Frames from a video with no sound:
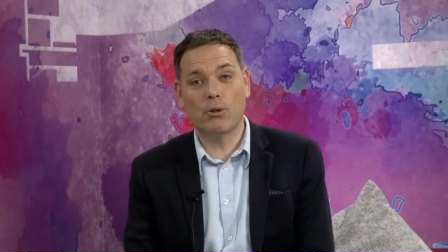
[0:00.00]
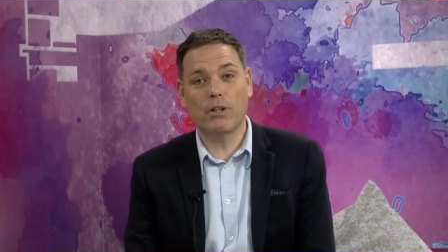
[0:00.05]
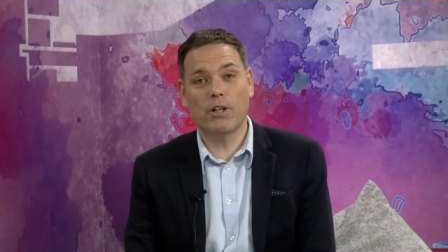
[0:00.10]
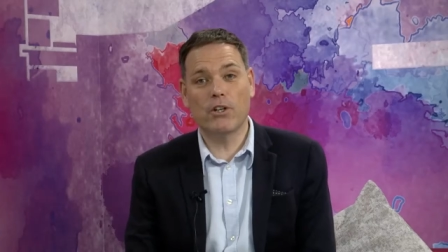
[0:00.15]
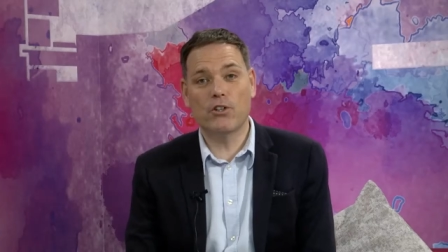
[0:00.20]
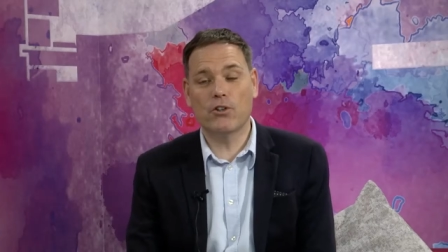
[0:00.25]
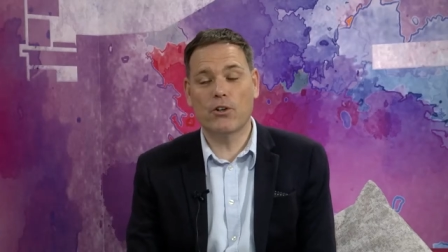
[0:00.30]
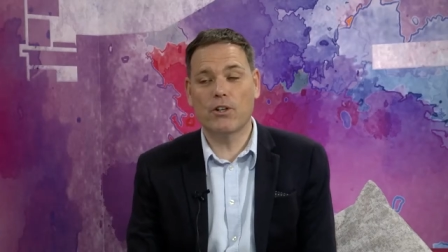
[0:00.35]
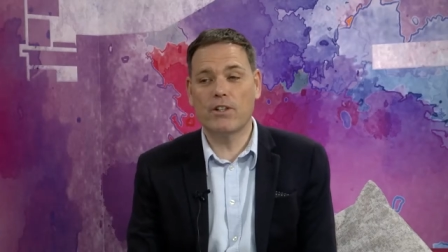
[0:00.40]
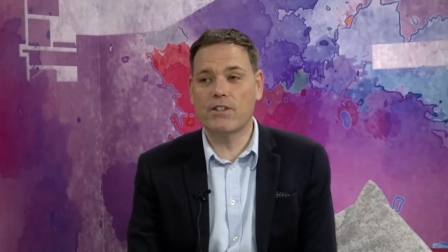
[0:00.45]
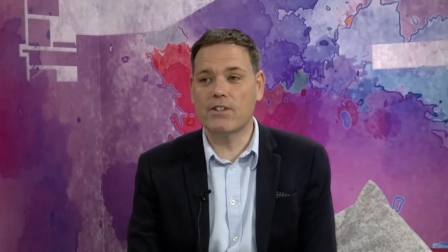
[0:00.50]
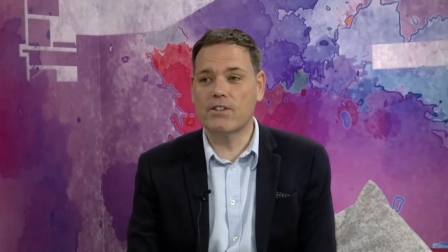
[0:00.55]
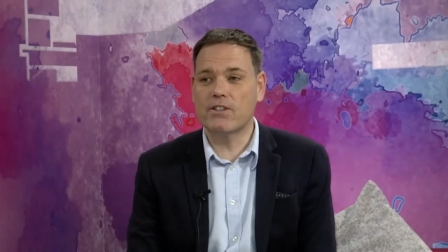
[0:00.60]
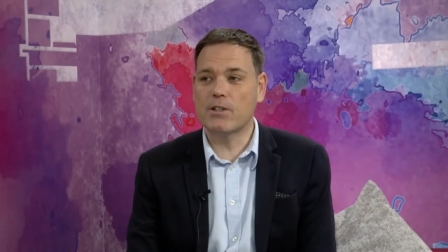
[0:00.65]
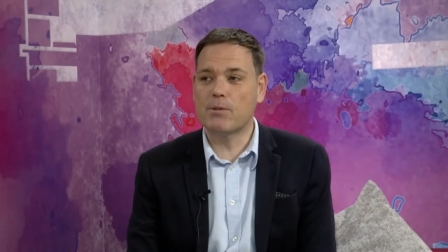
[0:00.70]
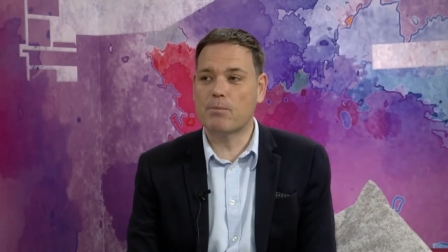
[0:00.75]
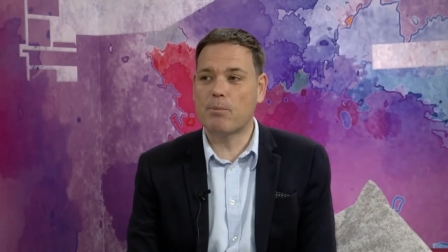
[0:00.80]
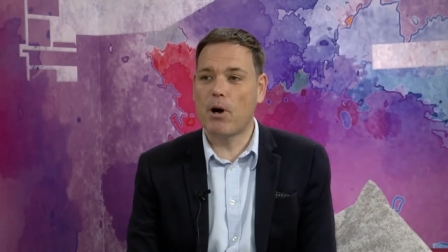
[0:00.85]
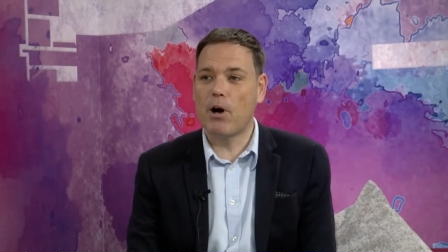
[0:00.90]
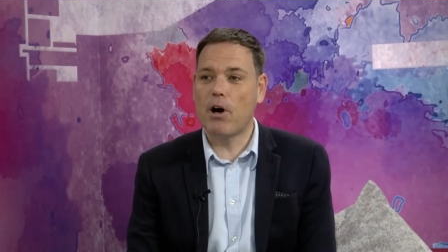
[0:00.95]
joined us
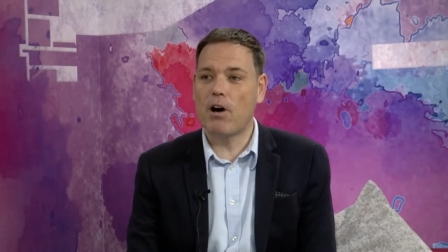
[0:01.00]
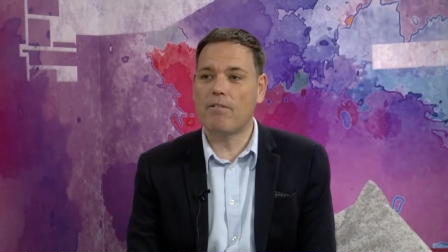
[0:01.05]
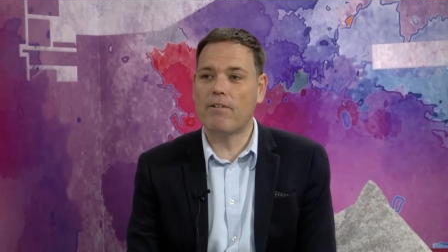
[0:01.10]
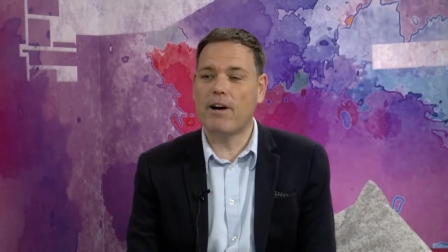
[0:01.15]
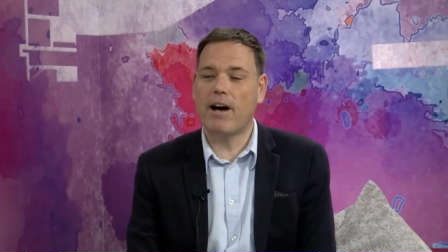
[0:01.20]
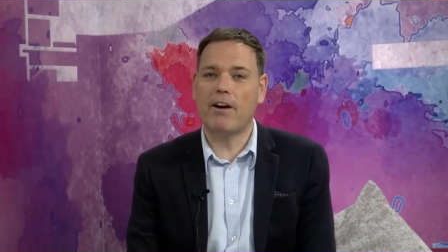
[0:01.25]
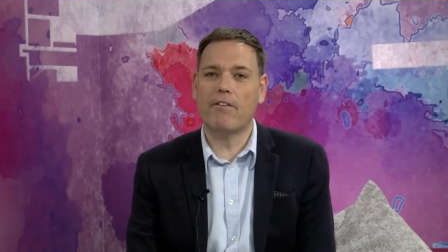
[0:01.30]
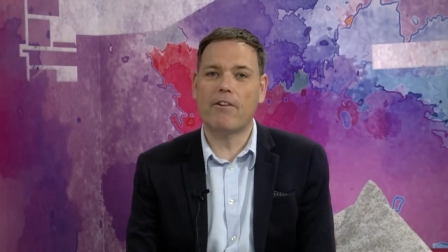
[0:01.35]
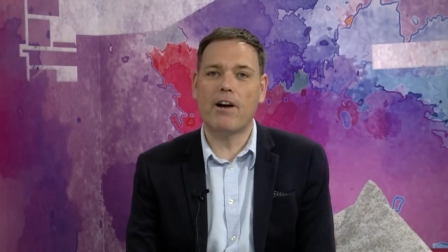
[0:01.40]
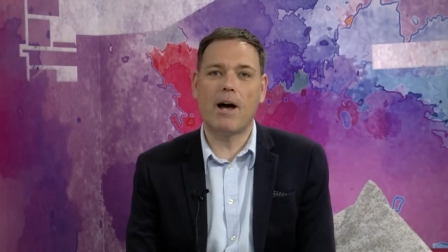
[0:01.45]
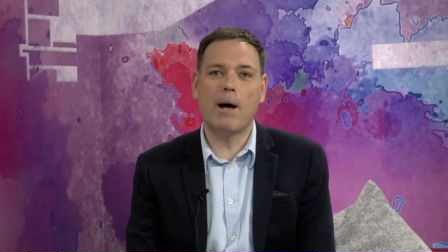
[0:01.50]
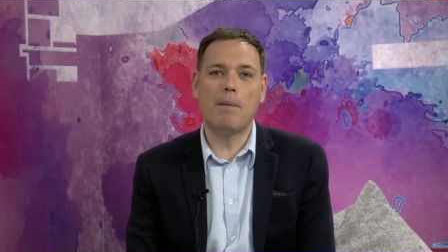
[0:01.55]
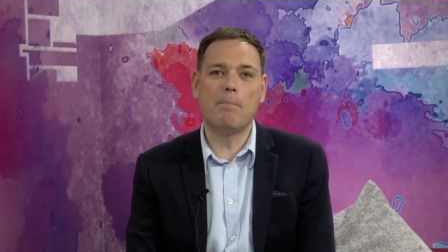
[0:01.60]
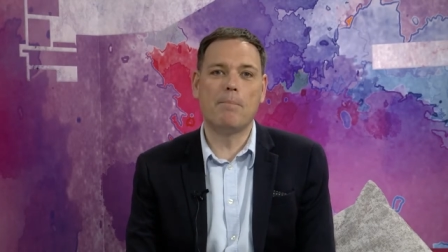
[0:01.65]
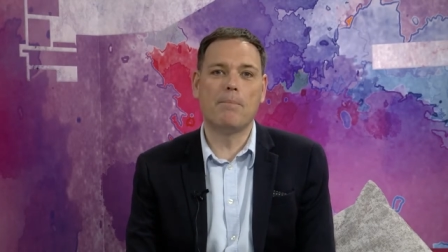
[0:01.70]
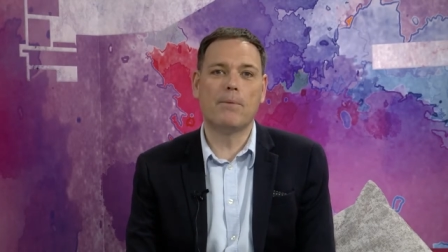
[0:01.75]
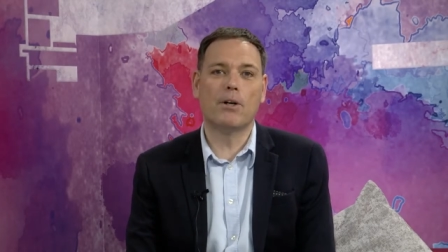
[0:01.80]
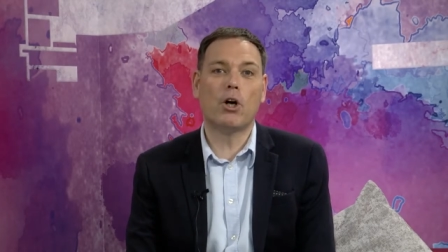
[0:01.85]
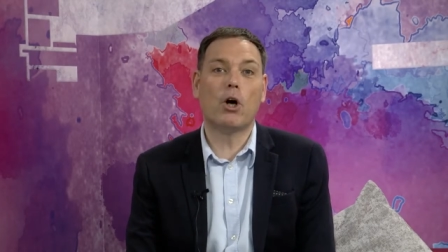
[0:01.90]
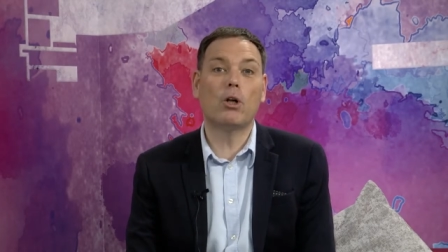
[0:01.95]
as part of our
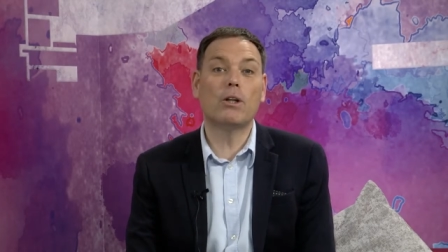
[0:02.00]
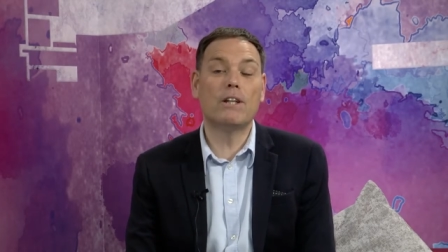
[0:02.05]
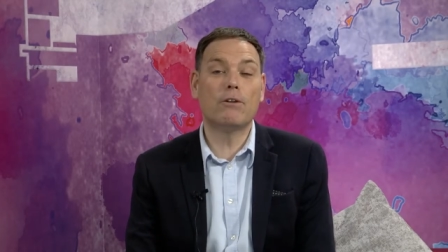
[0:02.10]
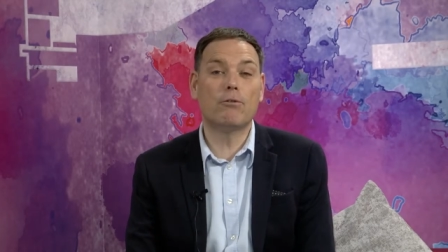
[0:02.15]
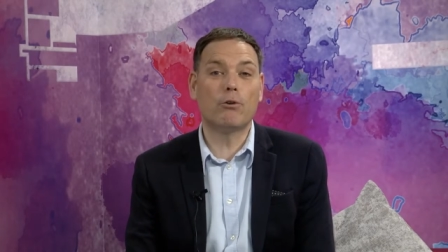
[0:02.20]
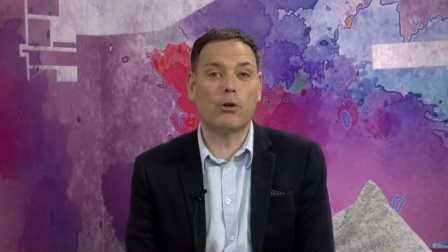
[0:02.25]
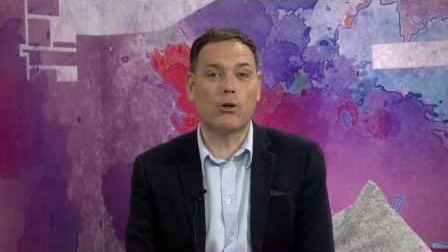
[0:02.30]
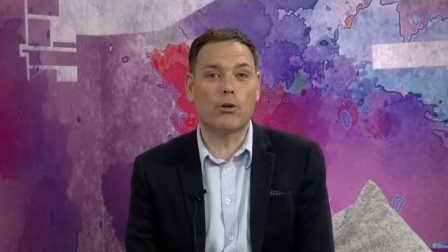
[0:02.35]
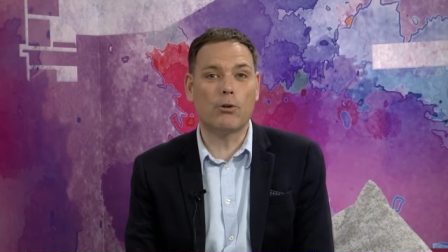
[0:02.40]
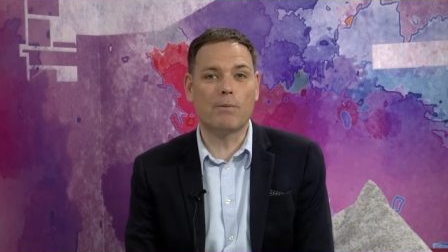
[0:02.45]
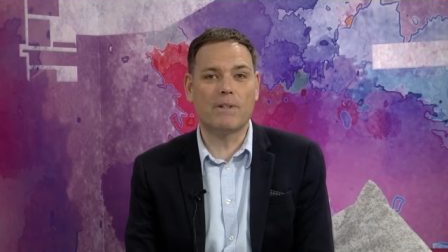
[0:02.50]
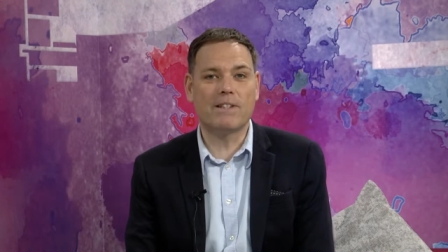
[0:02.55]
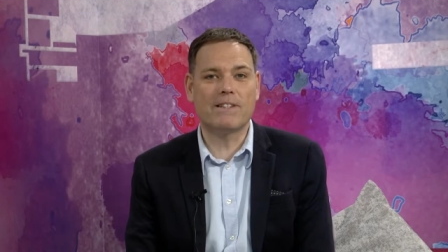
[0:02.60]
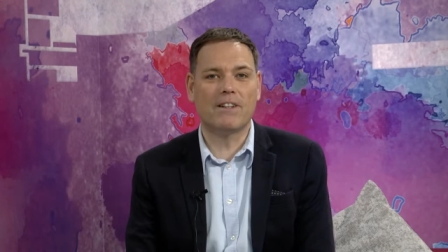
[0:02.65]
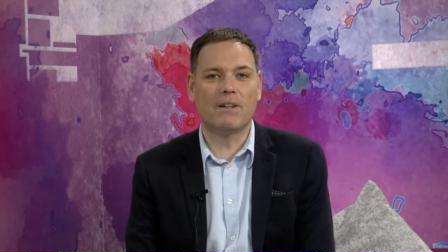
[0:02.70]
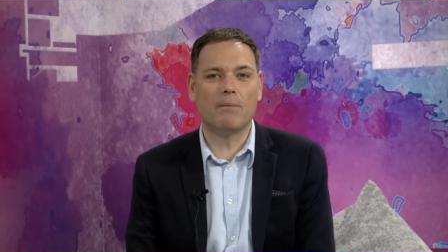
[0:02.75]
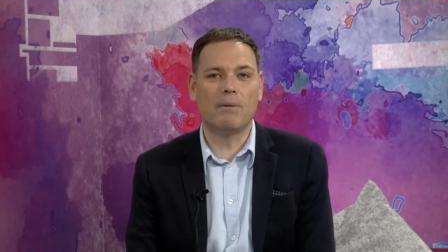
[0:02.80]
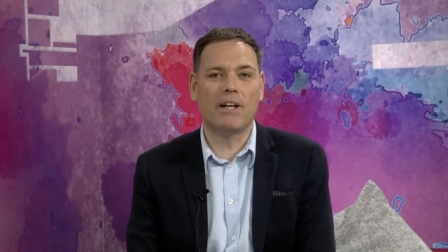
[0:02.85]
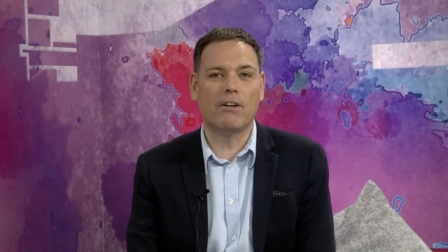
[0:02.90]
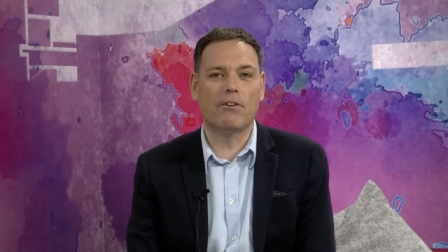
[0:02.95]
colleague recruitment
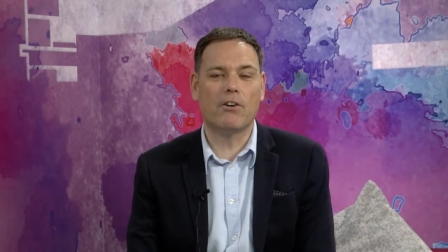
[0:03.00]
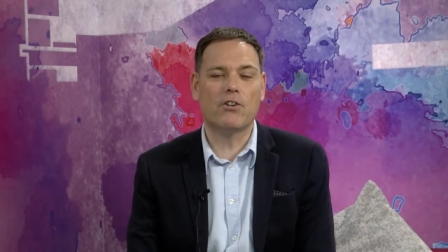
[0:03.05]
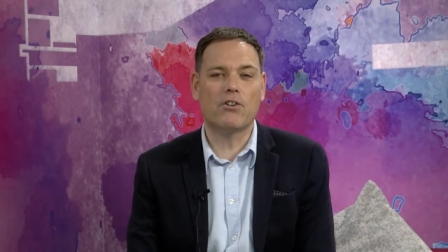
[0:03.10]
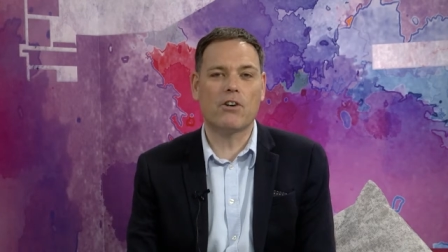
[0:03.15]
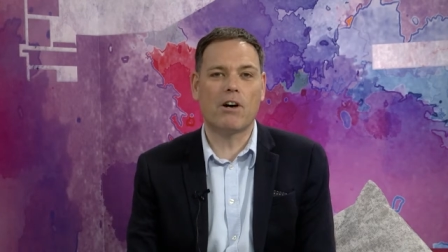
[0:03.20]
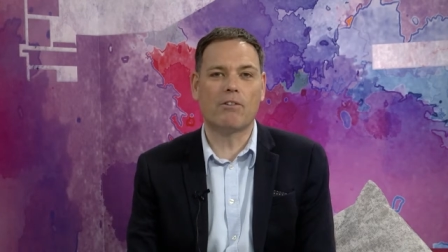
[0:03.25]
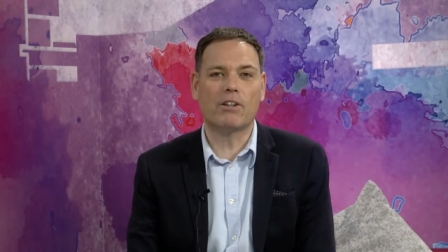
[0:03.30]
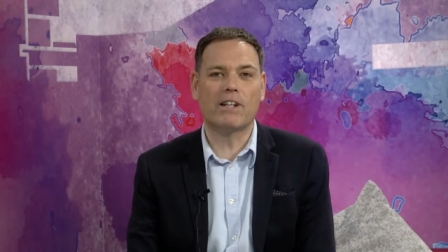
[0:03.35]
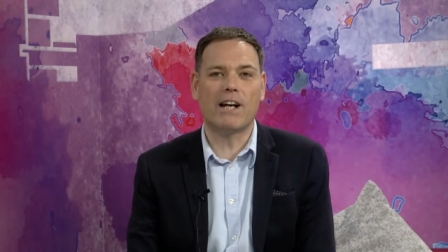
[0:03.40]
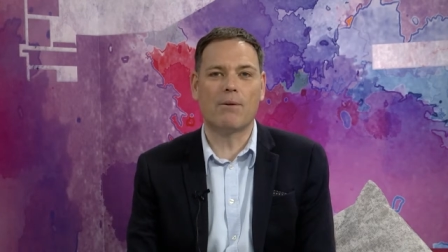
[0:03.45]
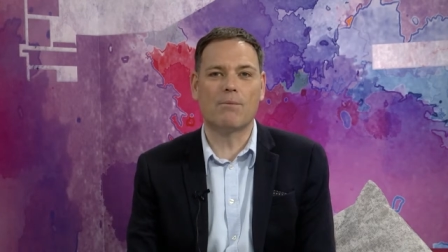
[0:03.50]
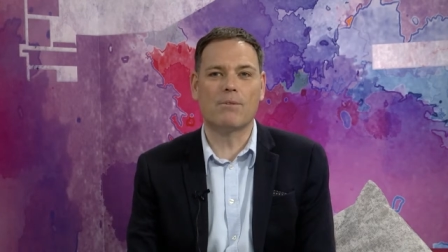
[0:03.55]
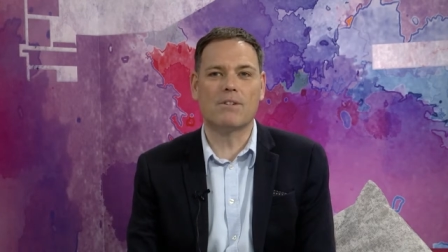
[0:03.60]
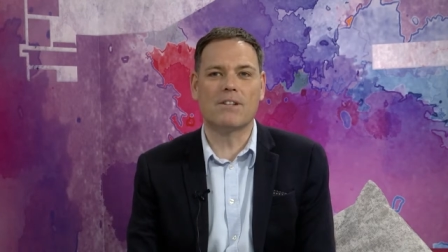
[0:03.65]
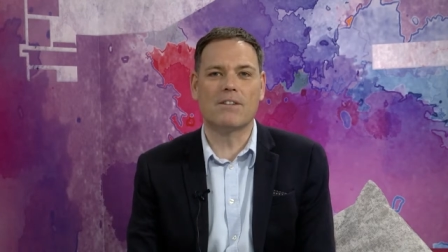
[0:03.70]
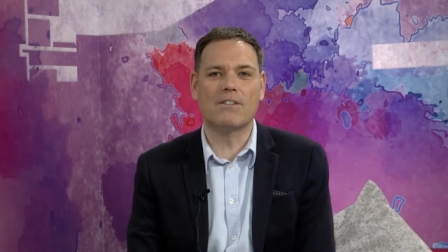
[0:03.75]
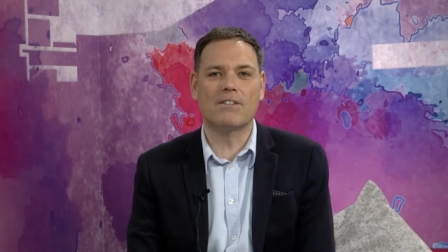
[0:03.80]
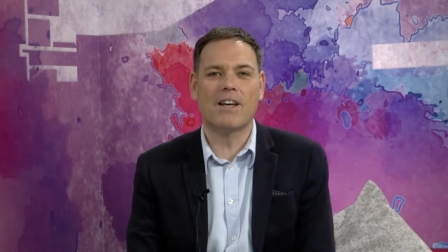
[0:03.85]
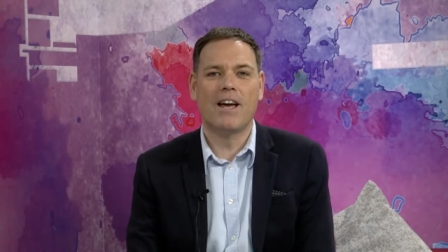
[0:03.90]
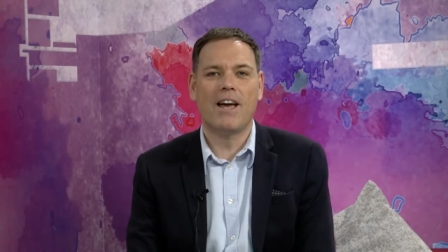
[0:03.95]
team here at Travel
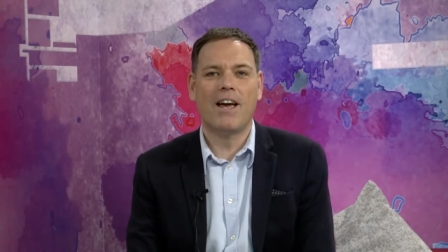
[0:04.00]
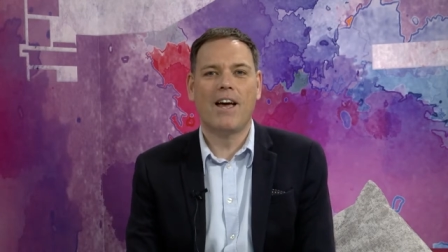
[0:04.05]
Counsellors,